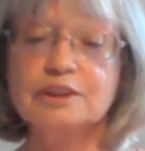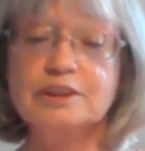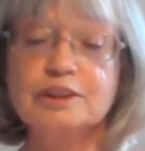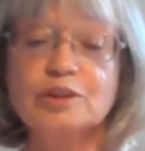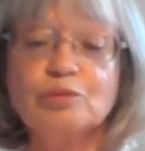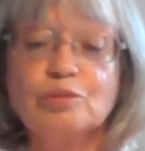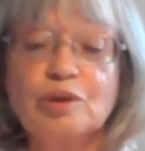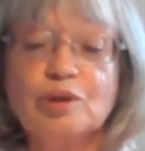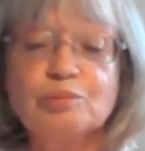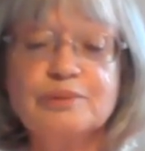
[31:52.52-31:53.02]

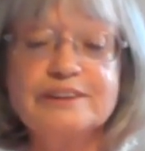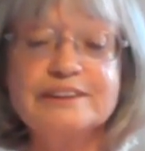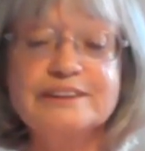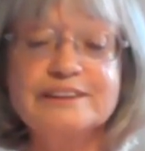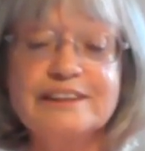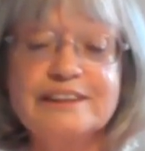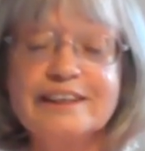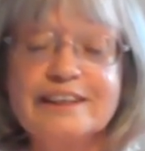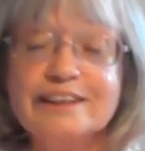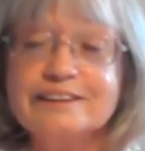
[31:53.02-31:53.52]
So when we
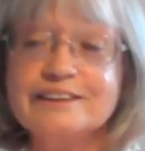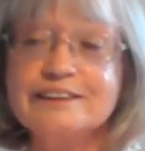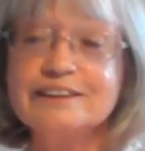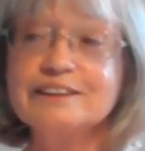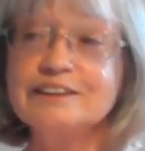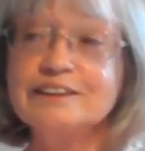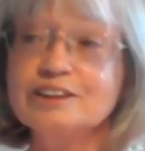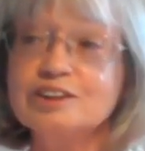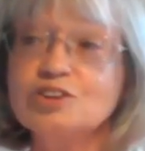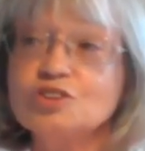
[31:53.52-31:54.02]
stand
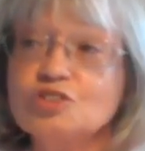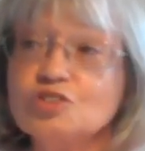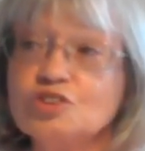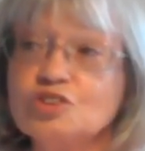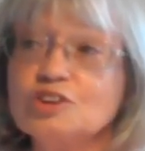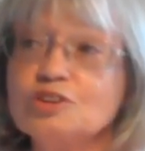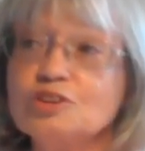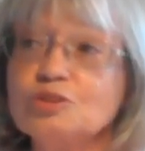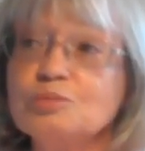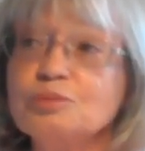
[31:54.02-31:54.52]
in this
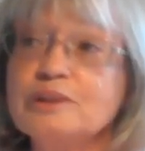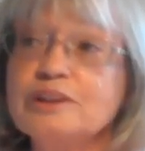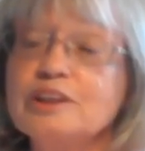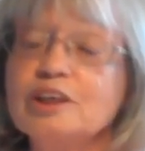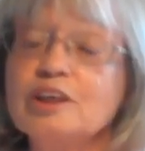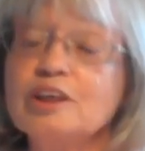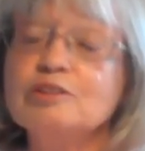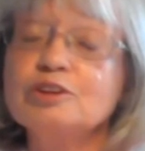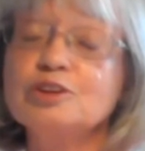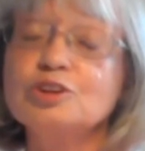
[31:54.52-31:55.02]
truth, we
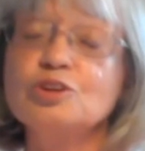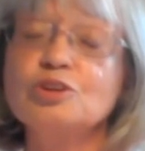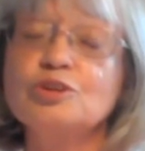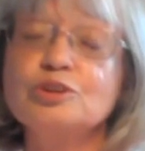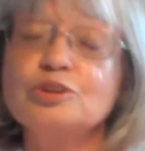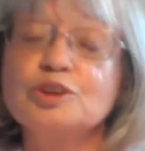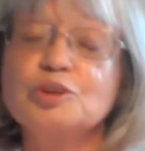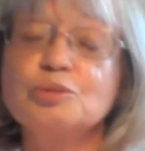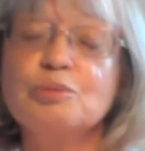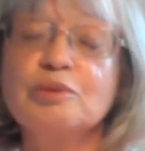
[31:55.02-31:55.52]
know, as A
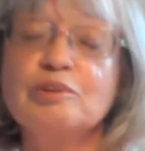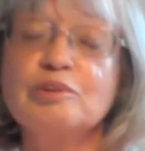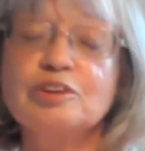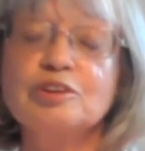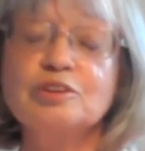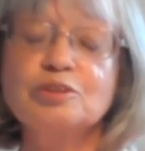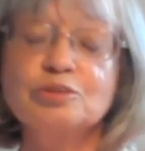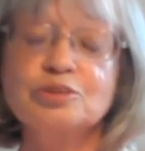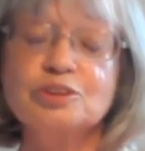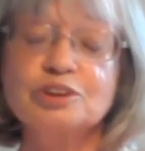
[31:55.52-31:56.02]
Course in
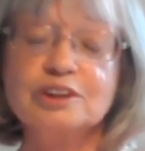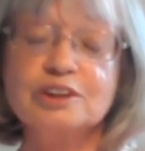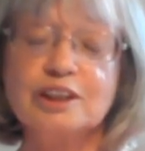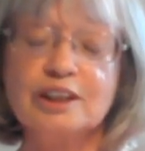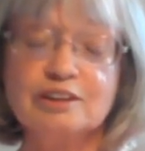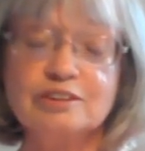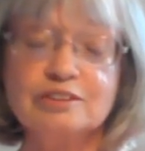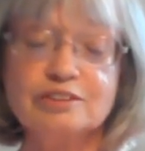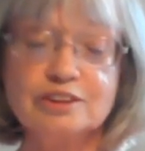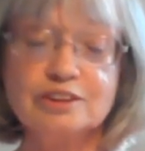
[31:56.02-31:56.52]
Miracles
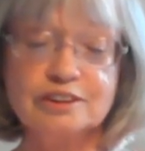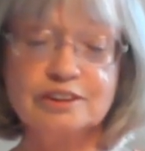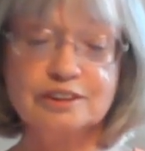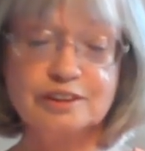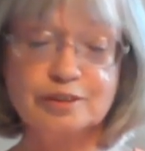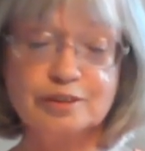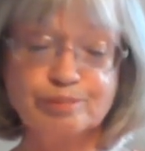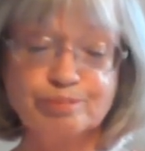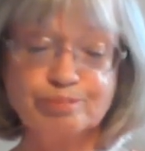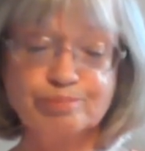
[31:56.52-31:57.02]
tells
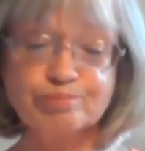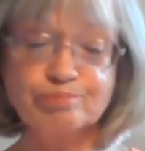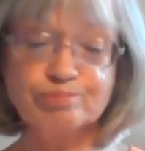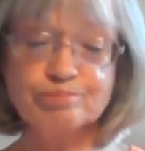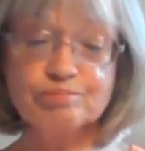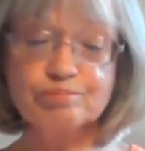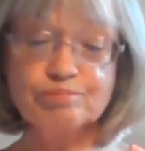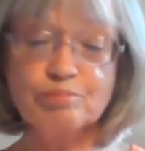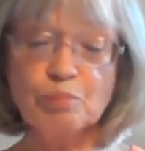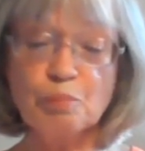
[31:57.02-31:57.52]
us,
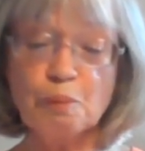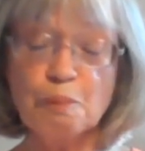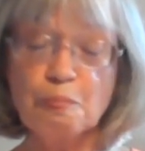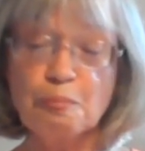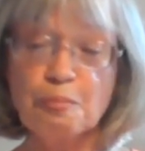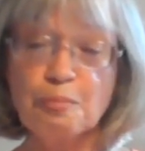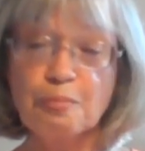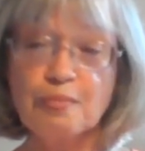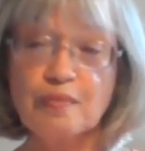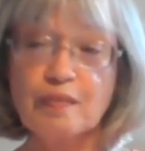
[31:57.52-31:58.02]

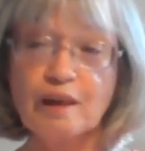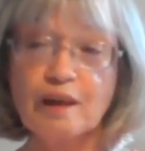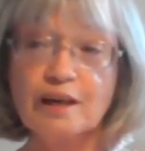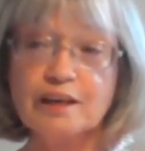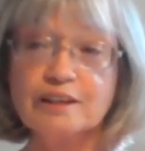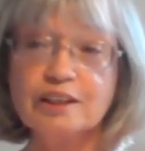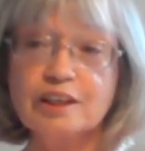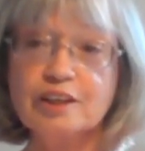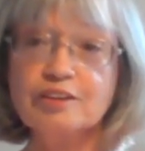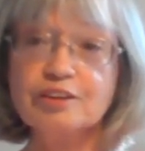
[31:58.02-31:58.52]

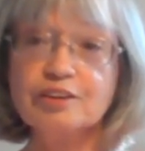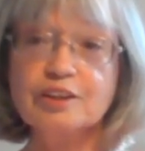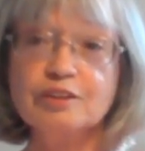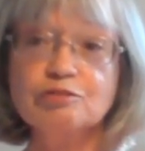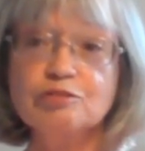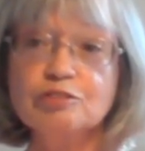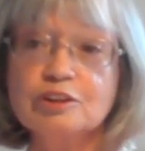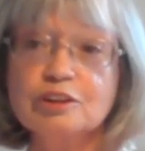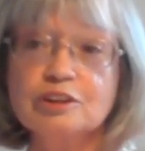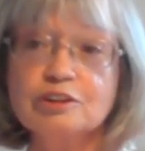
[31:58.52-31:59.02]

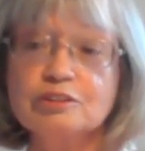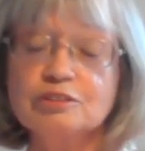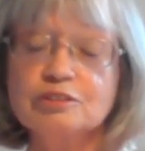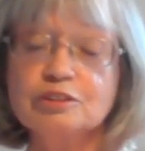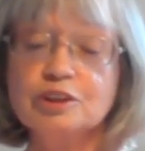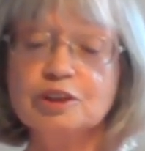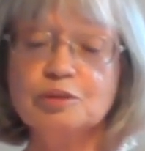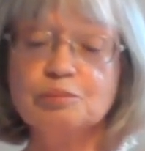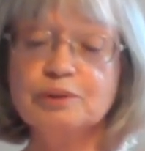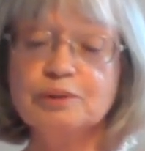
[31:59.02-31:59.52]
nothing
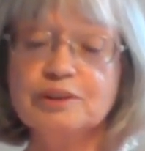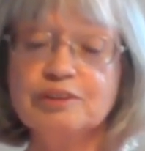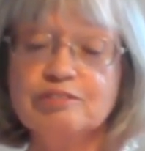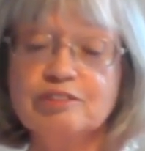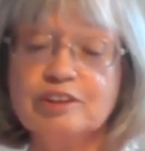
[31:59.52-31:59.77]
real can be